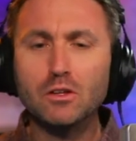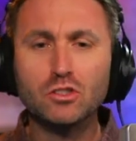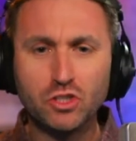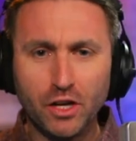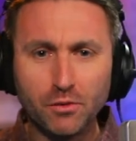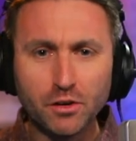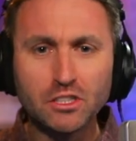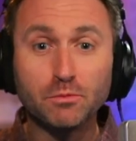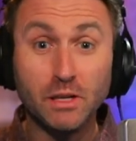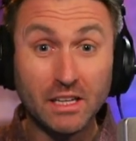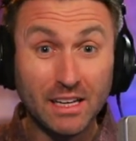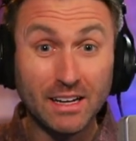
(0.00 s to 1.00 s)
Generally
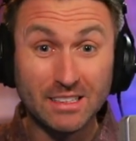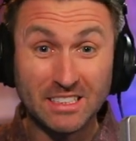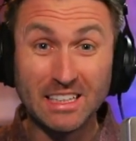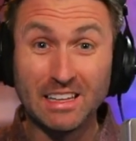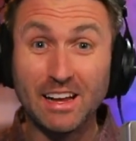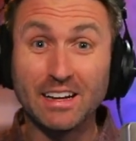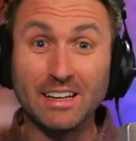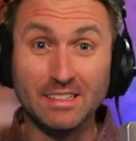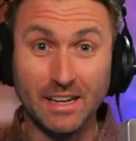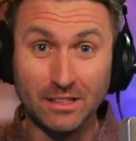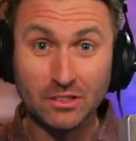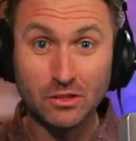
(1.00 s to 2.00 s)
speaking, I see a lot of
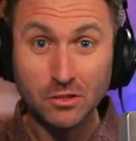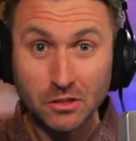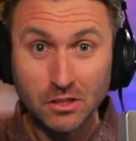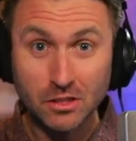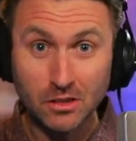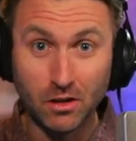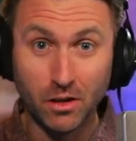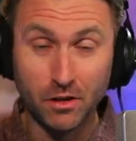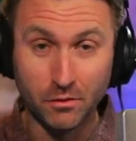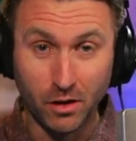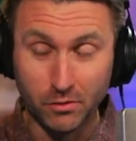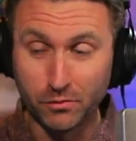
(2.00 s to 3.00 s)
condensers
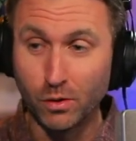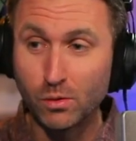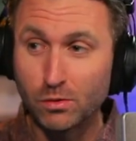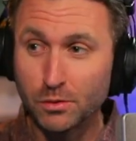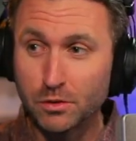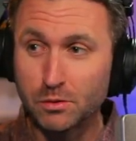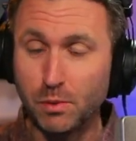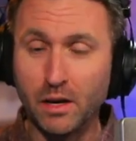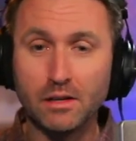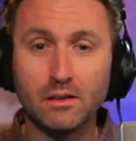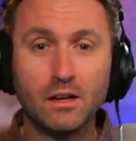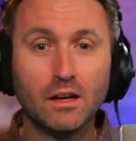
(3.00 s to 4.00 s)
on vocals,
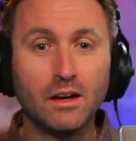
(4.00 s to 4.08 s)
but